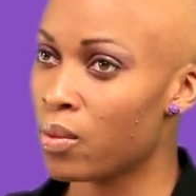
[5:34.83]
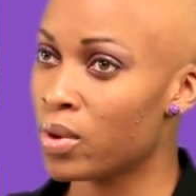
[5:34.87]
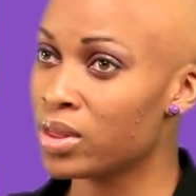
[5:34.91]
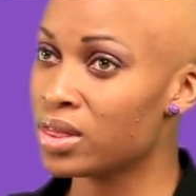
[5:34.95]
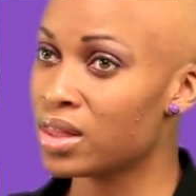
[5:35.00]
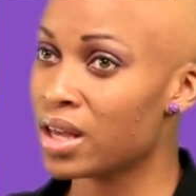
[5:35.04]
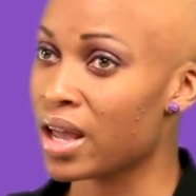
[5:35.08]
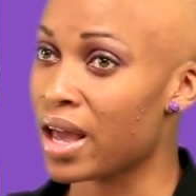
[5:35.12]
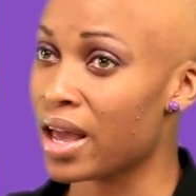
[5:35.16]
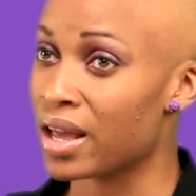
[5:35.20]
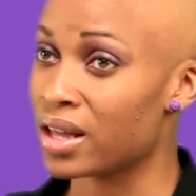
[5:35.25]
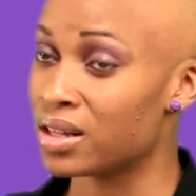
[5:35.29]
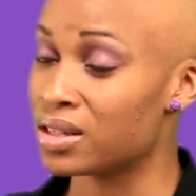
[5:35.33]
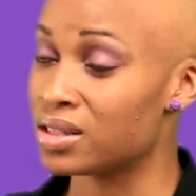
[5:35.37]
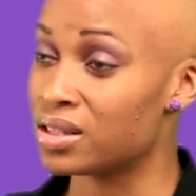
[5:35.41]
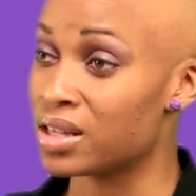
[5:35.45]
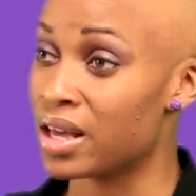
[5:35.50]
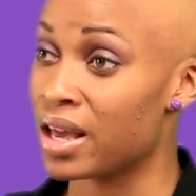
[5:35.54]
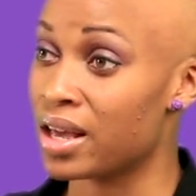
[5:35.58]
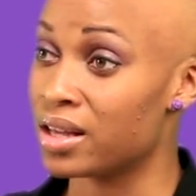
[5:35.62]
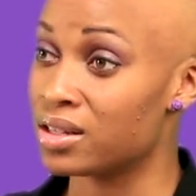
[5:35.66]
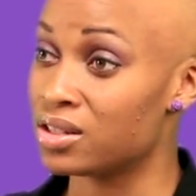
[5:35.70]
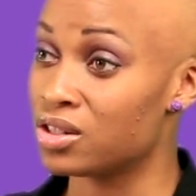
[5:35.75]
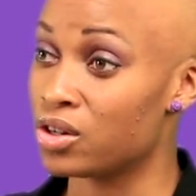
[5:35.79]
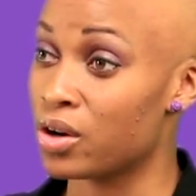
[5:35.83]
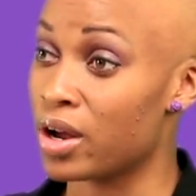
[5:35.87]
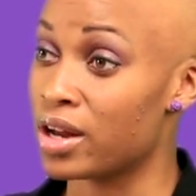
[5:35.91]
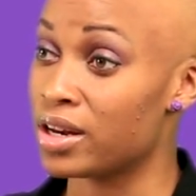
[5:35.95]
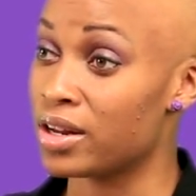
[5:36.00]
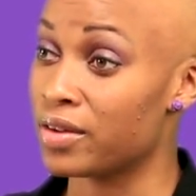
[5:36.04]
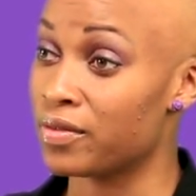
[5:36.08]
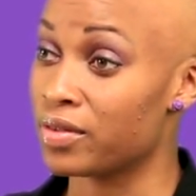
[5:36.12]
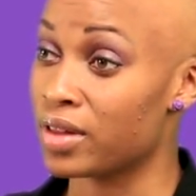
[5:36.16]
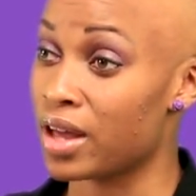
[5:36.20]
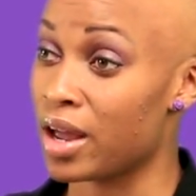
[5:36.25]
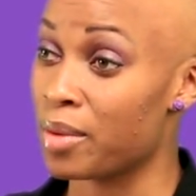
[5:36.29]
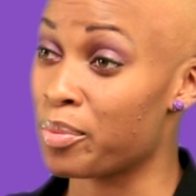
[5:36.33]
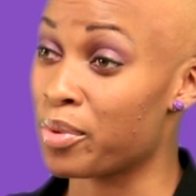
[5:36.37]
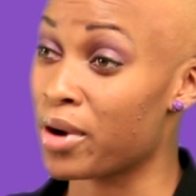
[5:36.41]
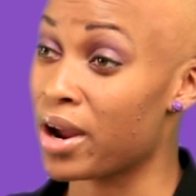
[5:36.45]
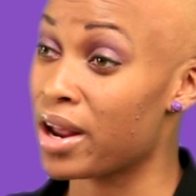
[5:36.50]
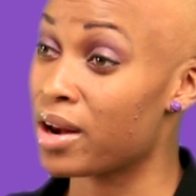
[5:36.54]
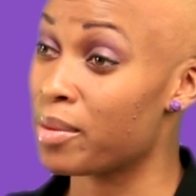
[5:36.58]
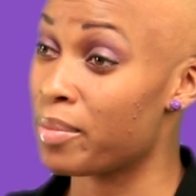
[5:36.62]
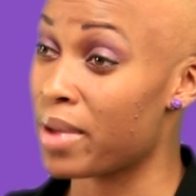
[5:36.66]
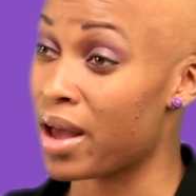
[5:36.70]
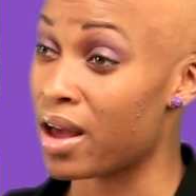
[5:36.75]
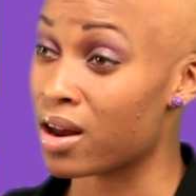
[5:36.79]
one thing I can say is, you know, I definitely, I
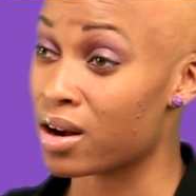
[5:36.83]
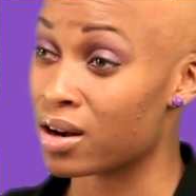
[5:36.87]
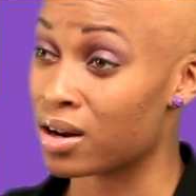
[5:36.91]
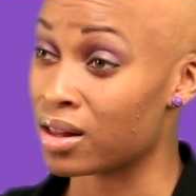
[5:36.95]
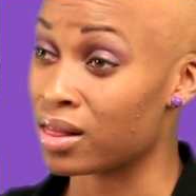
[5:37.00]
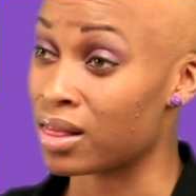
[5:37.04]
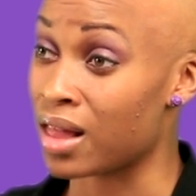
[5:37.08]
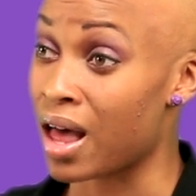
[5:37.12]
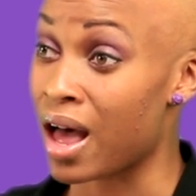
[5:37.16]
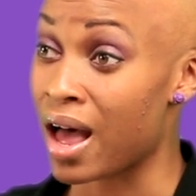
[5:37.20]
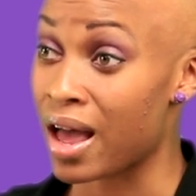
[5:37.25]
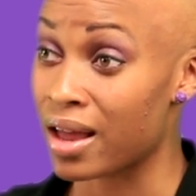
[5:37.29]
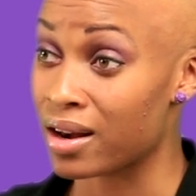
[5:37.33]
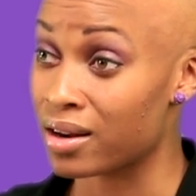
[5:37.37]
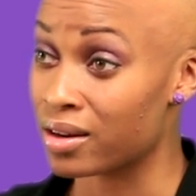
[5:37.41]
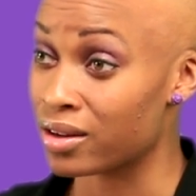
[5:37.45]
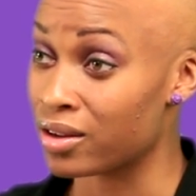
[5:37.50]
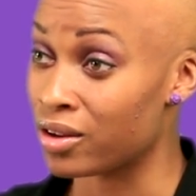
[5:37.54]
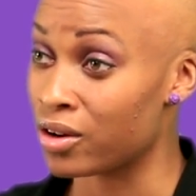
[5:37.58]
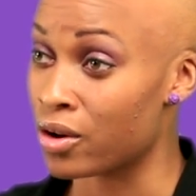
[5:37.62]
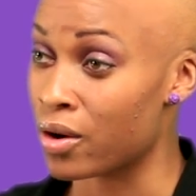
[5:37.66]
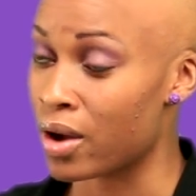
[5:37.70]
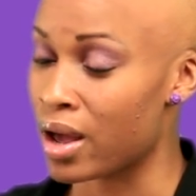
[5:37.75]
prayed about it a lot.